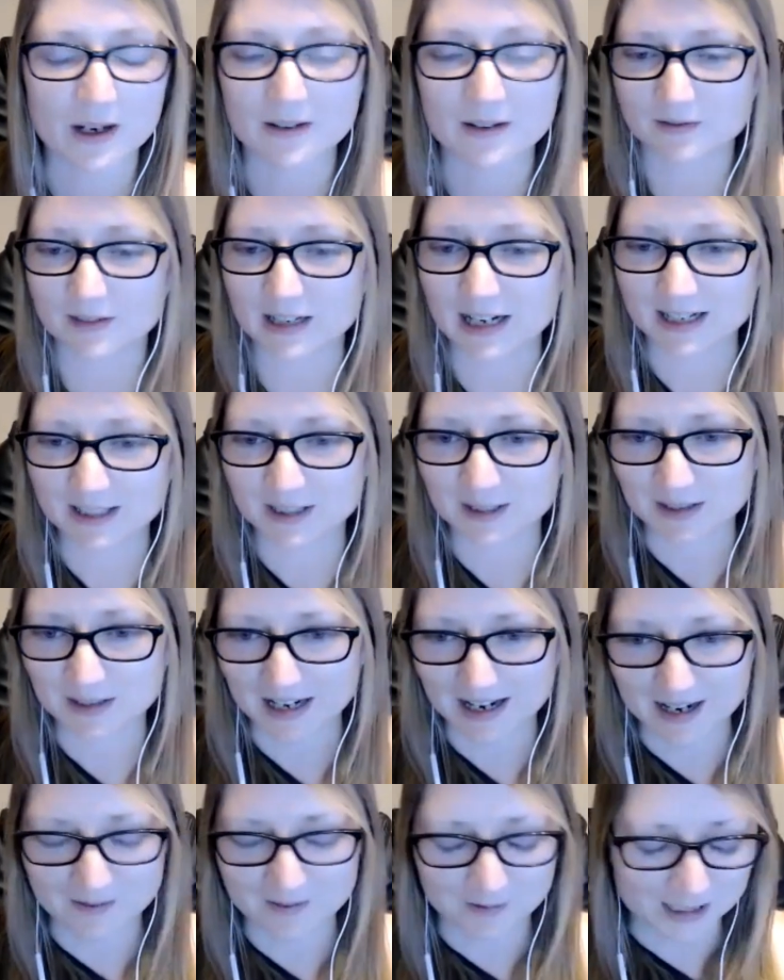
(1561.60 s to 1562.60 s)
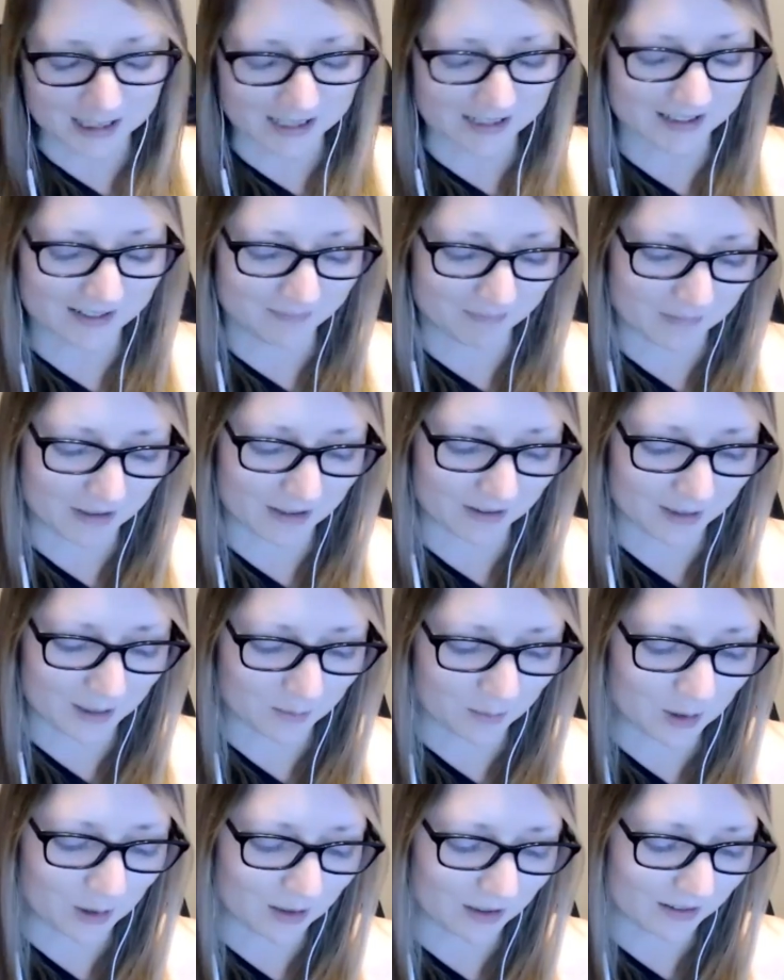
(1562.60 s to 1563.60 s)
I I do have done
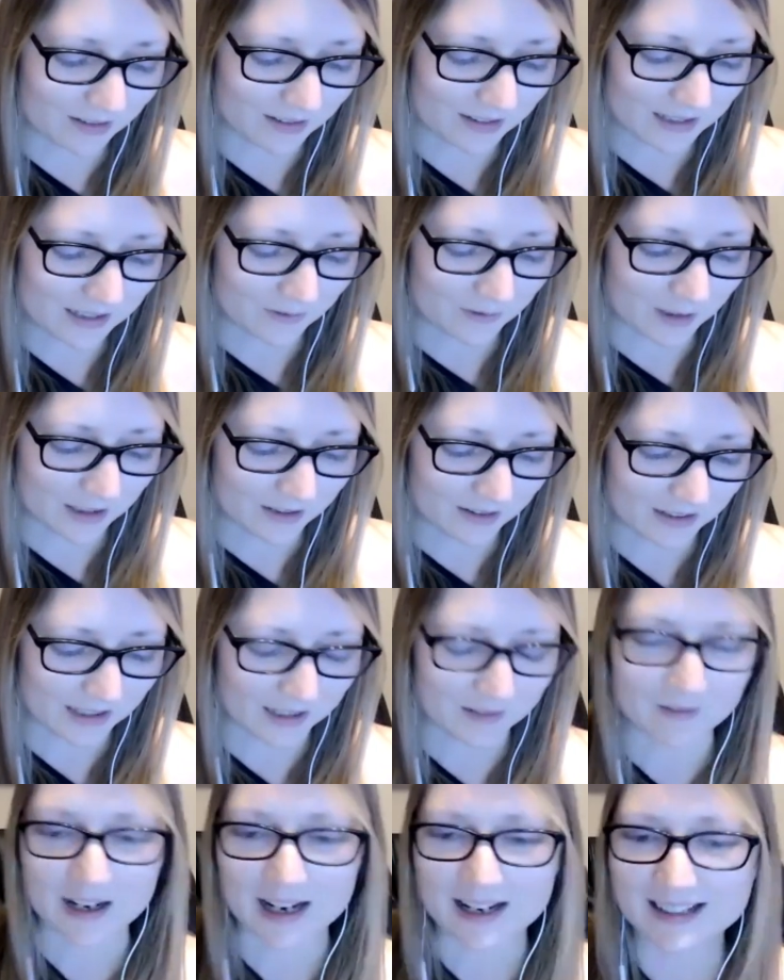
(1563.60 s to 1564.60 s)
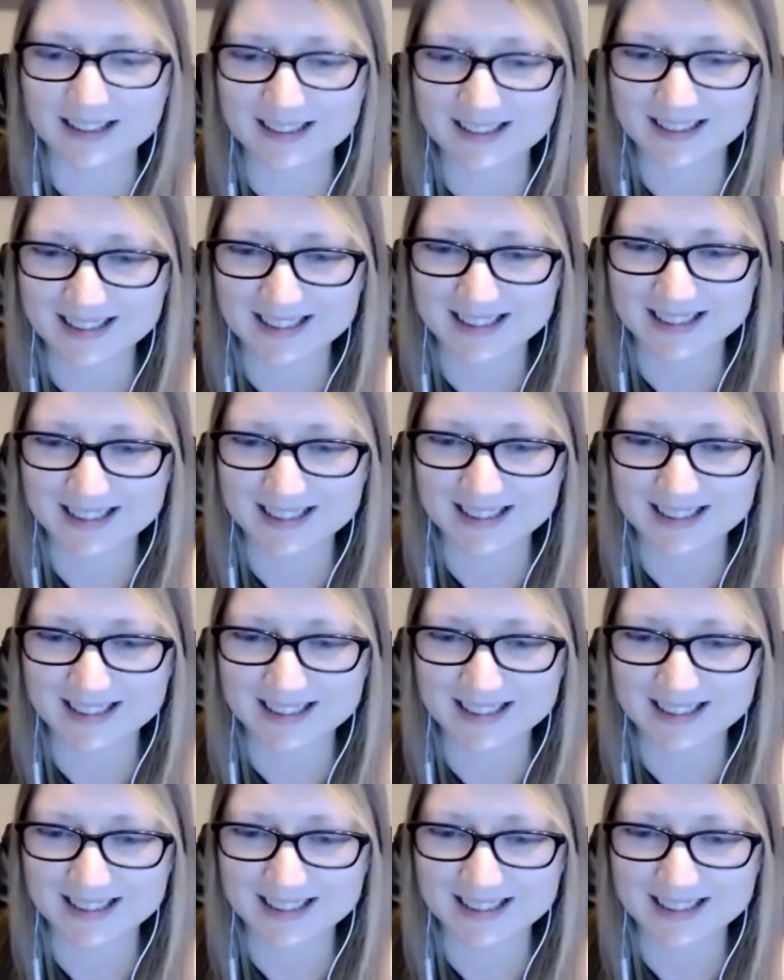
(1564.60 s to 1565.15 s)
multiple different events.